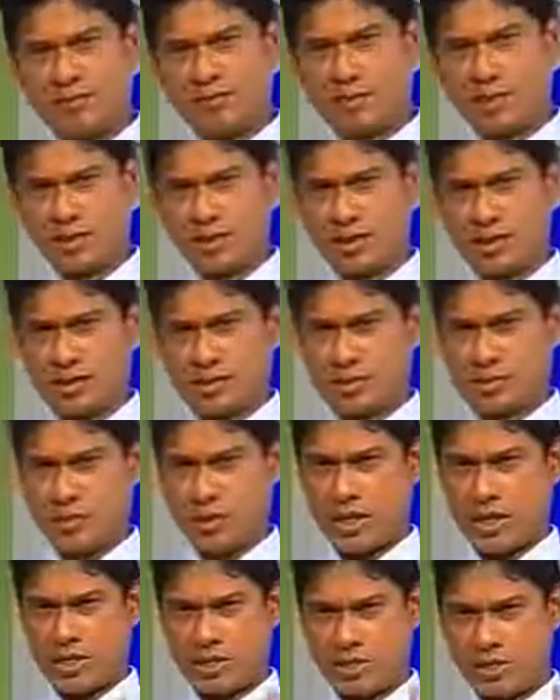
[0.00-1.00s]
But it's
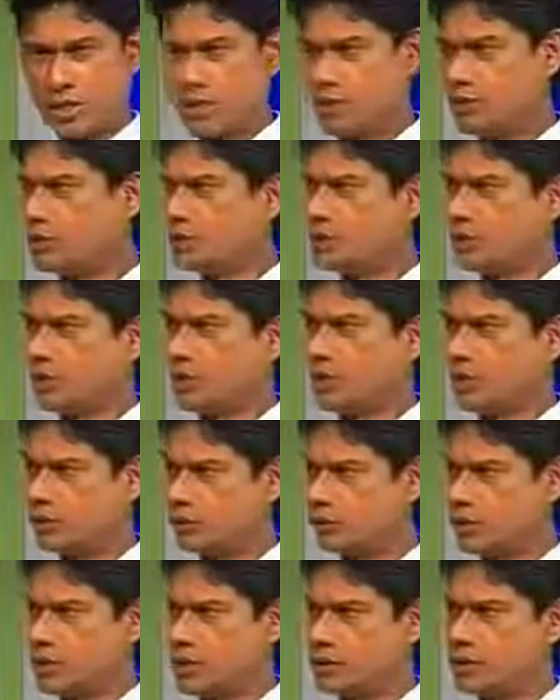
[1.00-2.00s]
basically two
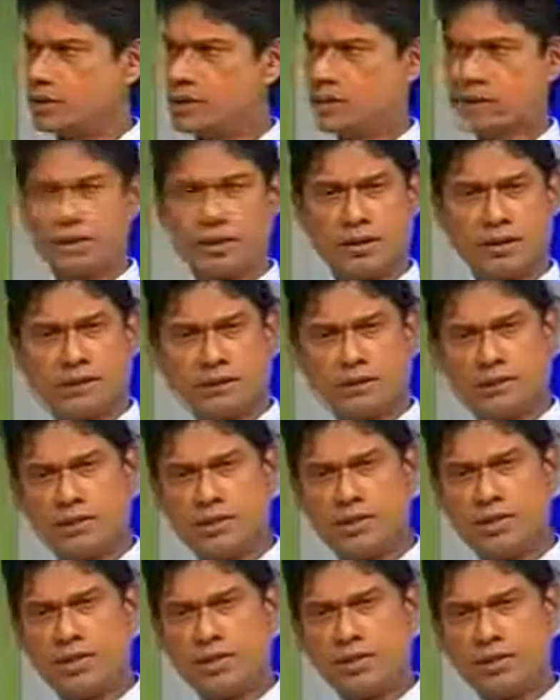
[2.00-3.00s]
separate things,
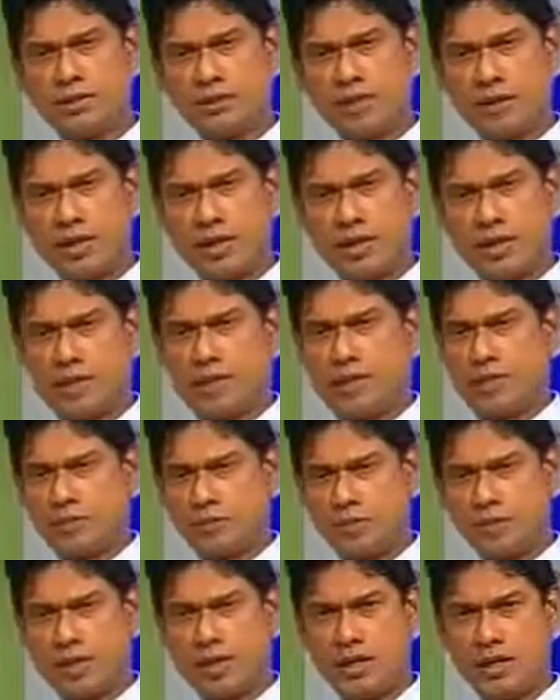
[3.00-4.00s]
which may not
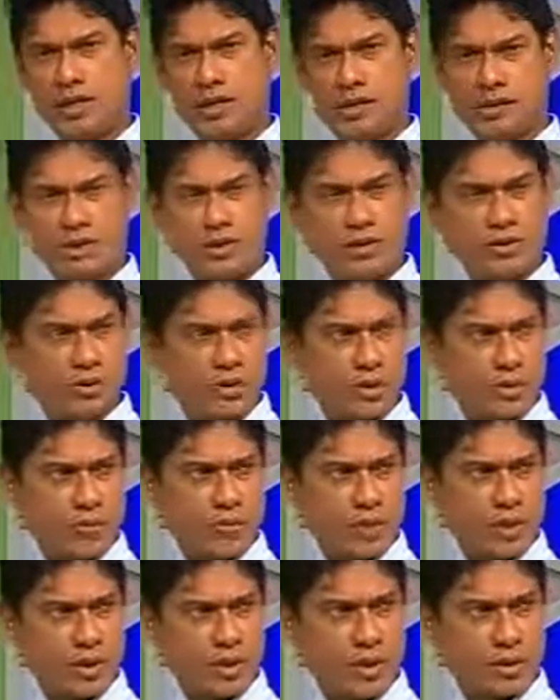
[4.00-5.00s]
be easy to
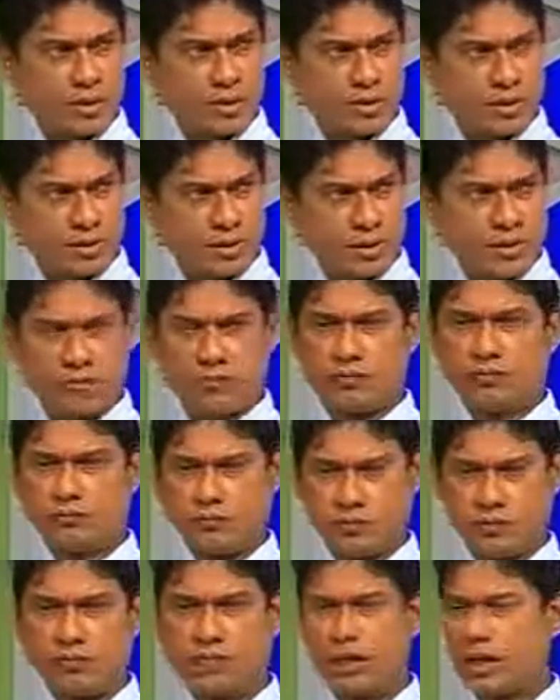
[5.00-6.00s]
separate sort of
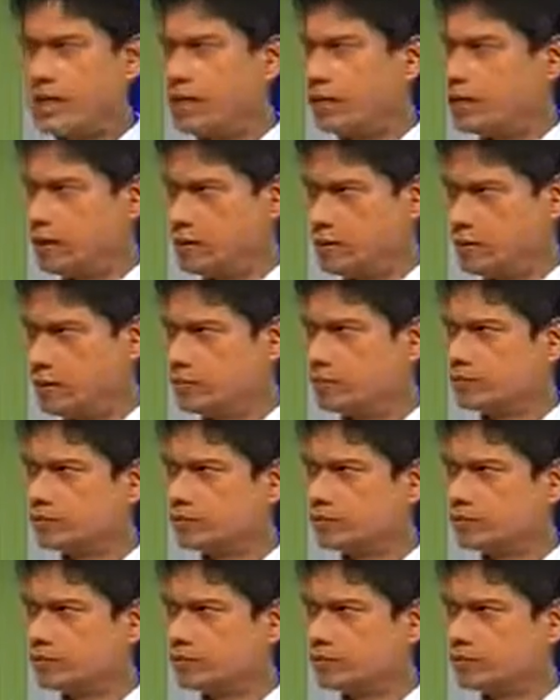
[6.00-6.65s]
clinically.